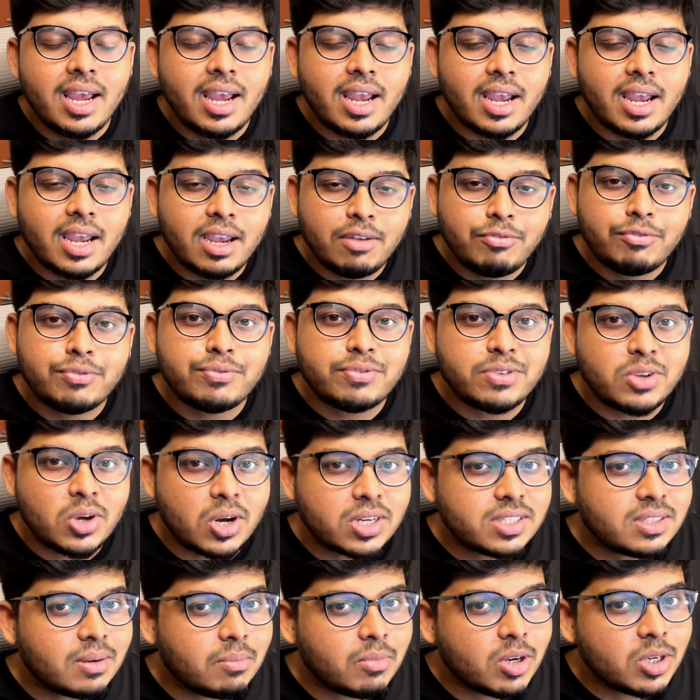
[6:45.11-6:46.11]
If
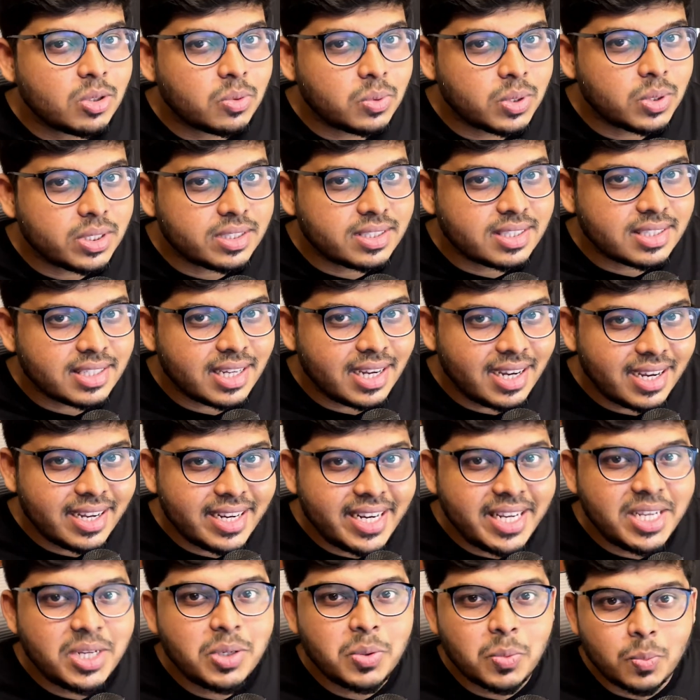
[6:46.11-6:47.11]
you're someone who is
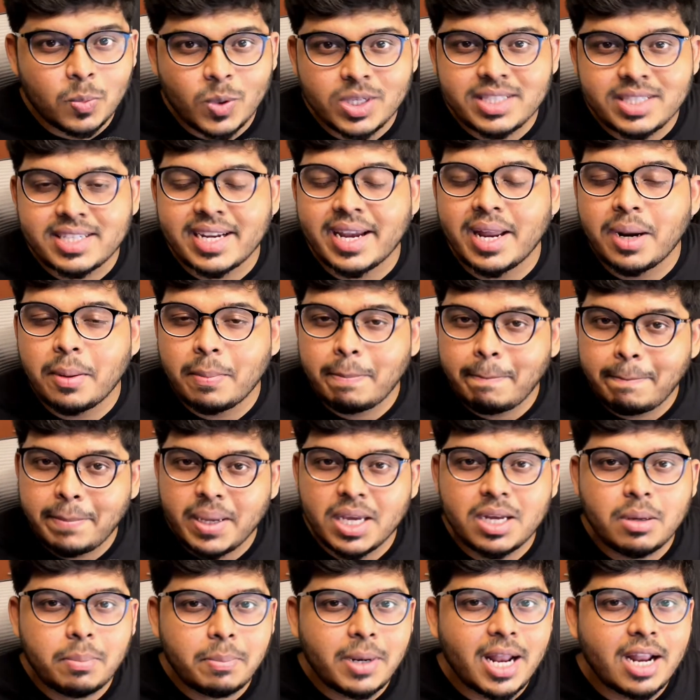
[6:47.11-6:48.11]
early, once again,
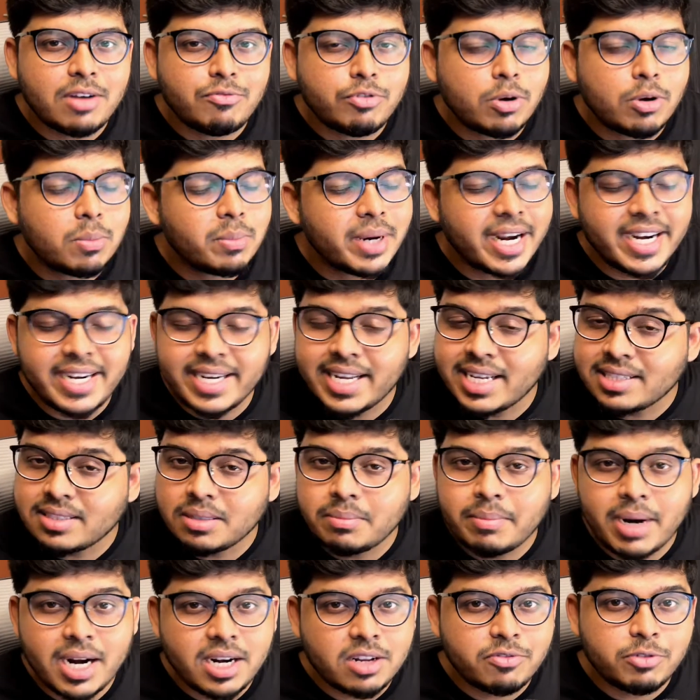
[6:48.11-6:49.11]
pick a platform. It
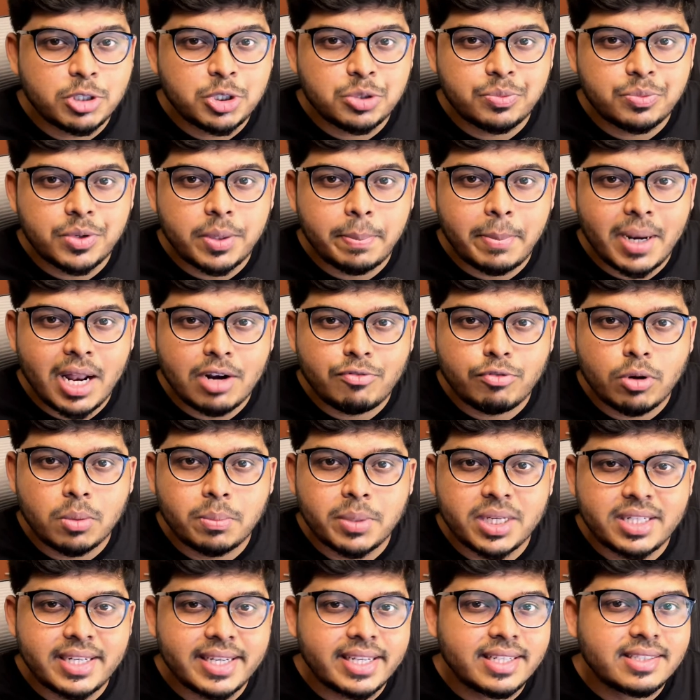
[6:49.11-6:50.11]
doesn't matter whichever platform
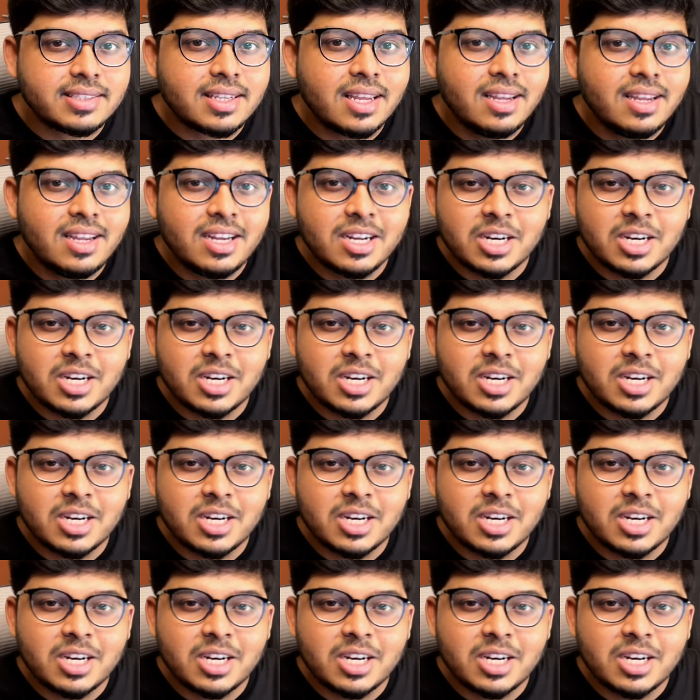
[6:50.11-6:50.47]
it is.